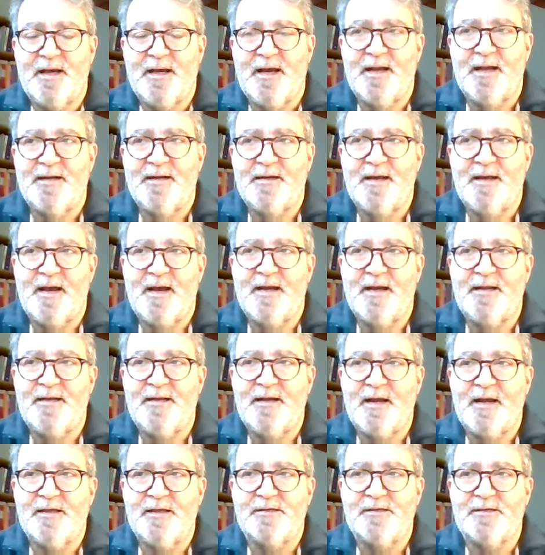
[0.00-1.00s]
and it
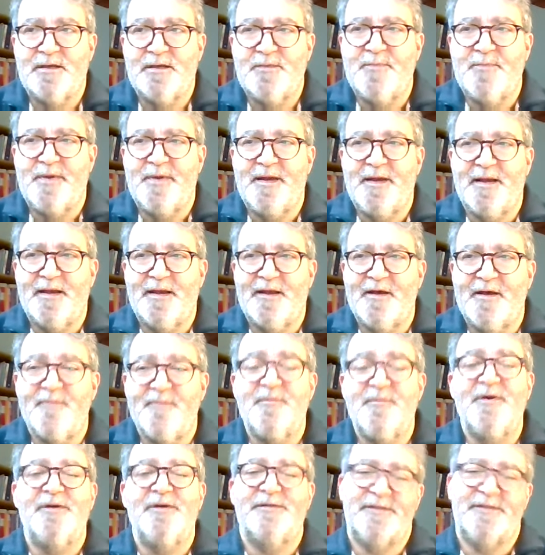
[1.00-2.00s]
actually being
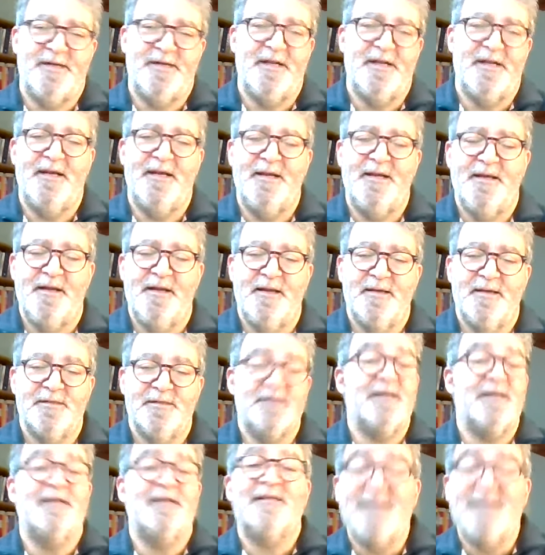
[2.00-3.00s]
commercially
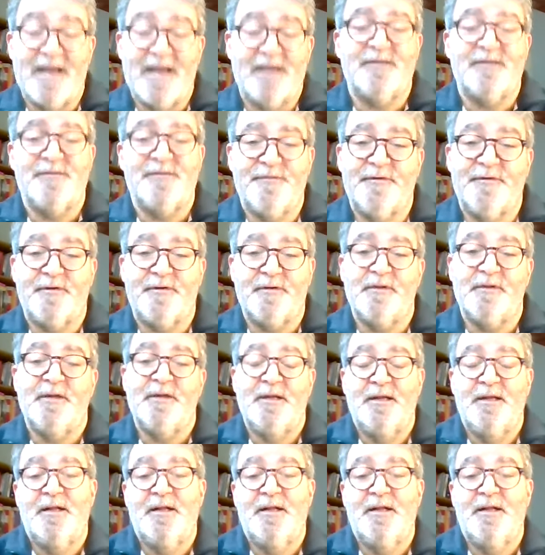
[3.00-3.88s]
successful?